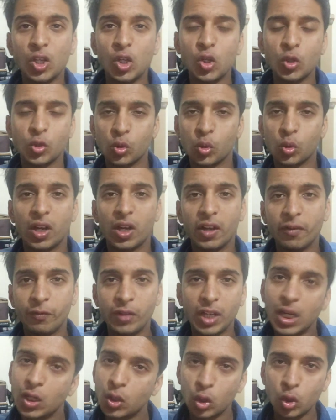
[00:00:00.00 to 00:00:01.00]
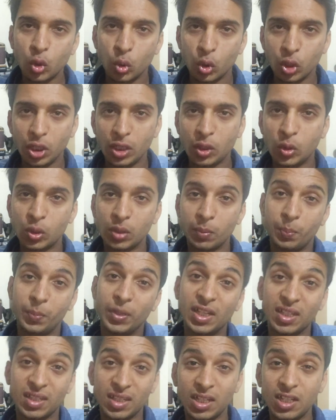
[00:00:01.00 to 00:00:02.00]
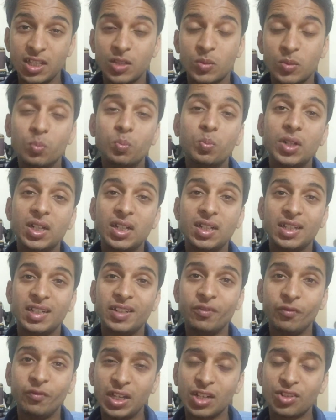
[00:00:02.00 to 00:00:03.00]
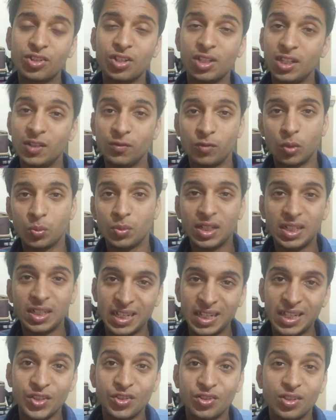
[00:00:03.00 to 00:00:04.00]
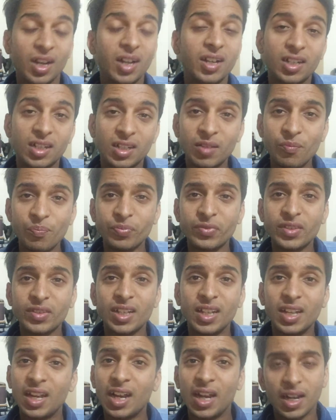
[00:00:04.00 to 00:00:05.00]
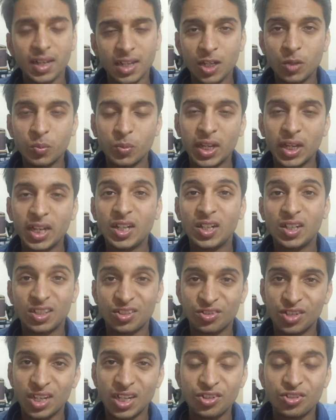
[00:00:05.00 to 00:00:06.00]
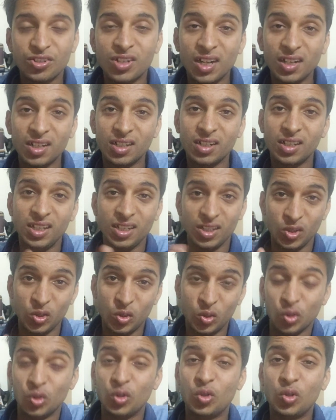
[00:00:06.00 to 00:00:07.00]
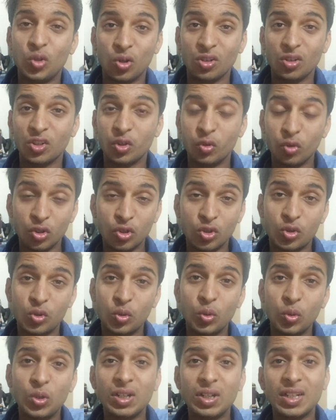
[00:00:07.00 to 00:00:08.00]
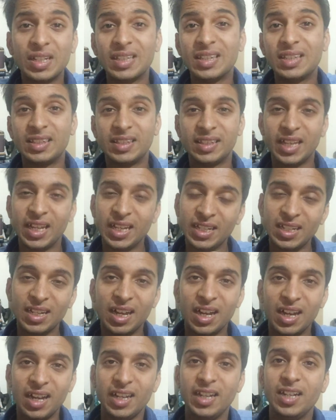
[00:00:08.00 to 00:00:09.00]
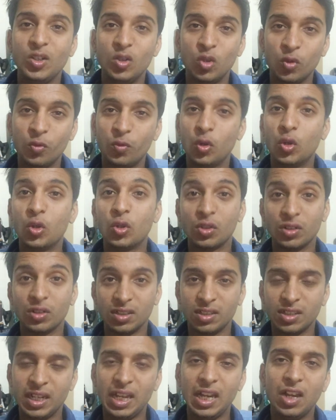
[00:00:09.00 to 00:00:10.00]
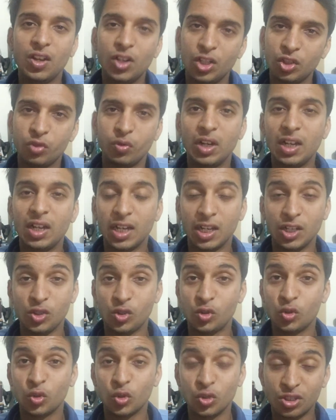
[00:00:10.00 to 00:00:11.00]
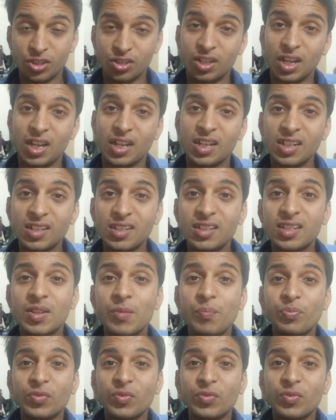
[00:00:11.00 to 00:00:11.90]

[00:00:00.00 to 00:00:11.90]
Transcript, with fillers: So we are not going to the basics, but we are starting from the 10th standard. I did my 10th standard in a good school. Then I go for the 11th, 12th. I chose science.